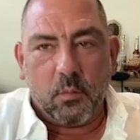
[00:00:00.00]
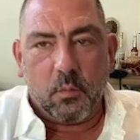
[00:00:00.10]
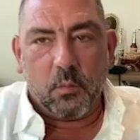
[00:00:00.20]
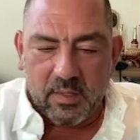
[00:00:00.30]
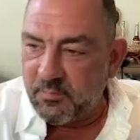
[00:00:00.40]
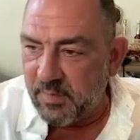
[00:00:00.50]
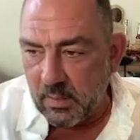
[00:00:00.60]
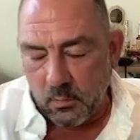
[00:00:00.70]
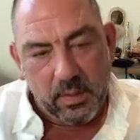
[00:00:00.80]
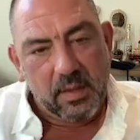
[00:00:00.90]
It really
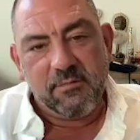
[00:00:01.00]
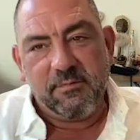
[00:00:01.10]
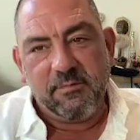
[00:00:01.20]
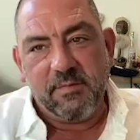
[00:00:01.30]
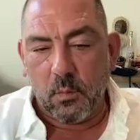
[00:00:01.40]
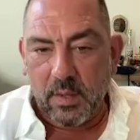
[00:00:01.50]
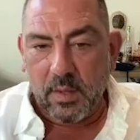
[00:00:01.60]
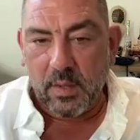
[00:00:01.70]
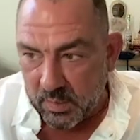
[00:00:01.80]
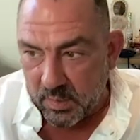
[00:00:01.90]
is following
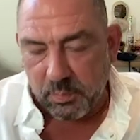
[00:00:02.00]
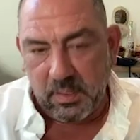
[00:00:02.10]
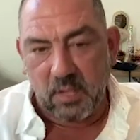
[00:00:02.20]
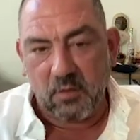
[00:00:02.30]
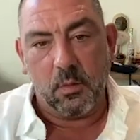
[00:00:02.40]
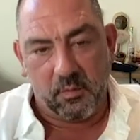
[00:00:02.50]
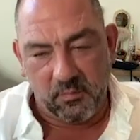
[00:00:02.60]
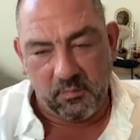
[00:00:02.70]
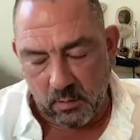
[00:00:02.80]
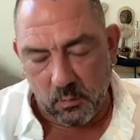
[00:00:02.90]
what is
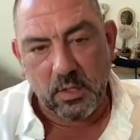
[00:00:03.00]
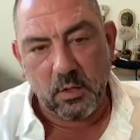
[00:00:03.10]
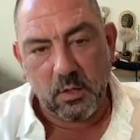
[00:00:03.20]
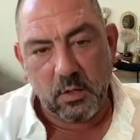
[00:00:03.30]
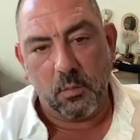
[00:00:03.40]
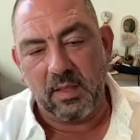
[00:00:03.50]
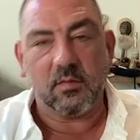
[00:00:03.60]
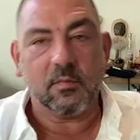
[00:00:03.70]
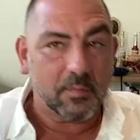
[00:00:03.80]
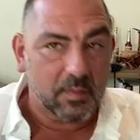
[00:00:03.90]
pleasurable, following your
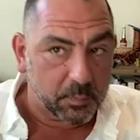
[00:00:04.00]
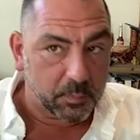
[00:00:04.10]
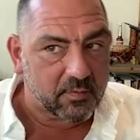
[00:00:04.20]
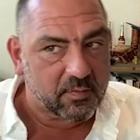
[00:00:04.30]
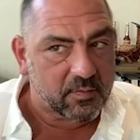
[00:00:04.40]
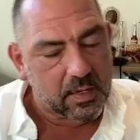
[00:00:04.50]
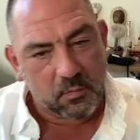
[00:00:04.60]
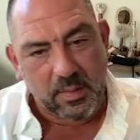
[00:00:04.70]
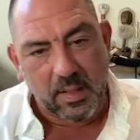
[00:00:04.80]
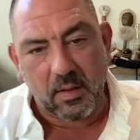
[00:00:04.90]
bliss, the bliss
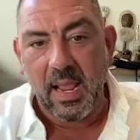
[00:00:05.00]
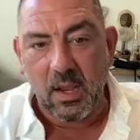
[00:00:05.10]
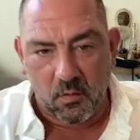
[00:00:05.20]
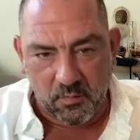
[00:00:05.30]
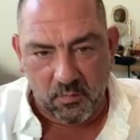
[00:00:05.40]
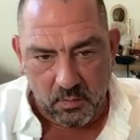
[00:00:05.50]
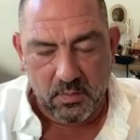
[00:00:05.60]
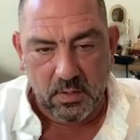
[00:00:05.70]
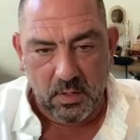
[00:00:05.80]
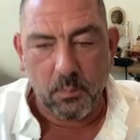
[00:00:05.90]
that comes without a
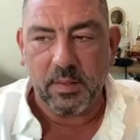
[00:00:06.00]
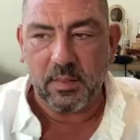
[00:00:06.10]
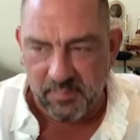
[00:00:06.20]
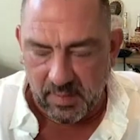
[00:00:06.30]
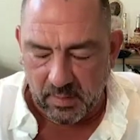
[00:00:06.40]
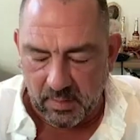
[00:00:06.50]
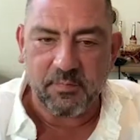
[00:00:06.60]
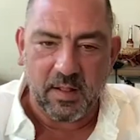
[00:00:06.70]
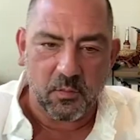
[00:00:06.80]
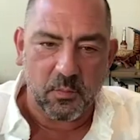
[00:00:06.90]
hangover, but
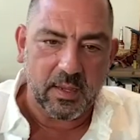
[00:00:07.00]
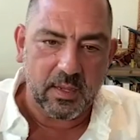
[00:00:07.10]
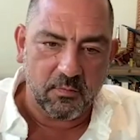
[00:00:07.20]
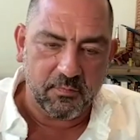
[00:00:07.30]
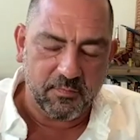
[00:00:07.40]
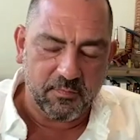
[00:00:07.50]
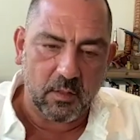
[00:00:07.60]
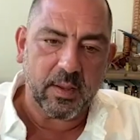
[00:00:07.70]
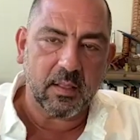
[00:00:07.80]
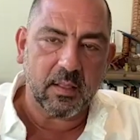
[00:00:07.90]

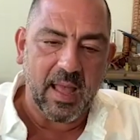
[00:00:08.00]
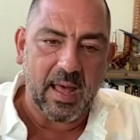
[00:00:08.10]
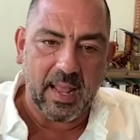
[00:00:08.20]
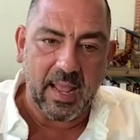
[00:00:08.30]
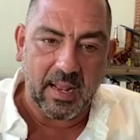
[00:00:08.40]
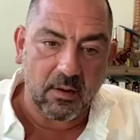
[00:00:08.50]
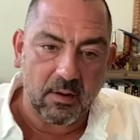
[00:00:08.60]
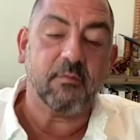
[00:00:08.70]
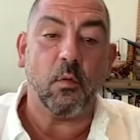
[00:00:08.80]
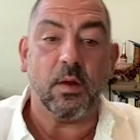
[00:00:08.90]
following that,
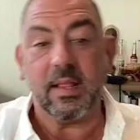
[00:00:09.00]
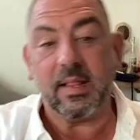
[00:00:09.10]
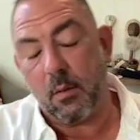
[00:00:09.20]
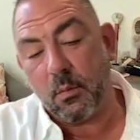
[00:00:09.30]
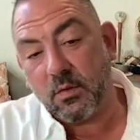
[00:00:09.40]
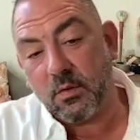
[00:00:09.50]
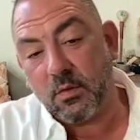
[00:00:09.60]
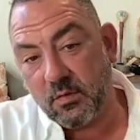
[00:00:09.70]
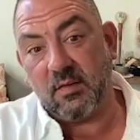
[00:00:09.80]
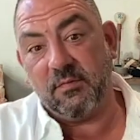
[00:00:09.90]
and avoiding
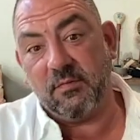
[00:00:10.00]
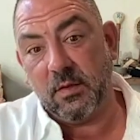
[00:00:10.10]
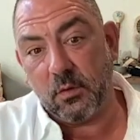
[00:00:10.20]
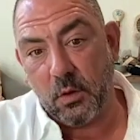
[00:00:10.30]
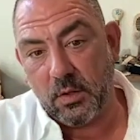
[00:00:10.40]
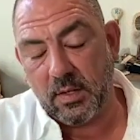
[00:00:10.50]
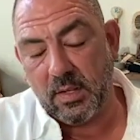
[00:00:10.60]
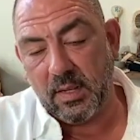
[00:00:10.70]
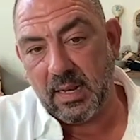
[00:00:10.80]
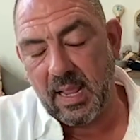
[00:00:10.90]
that which doesn't feel
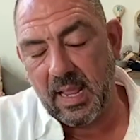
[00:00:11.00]
good.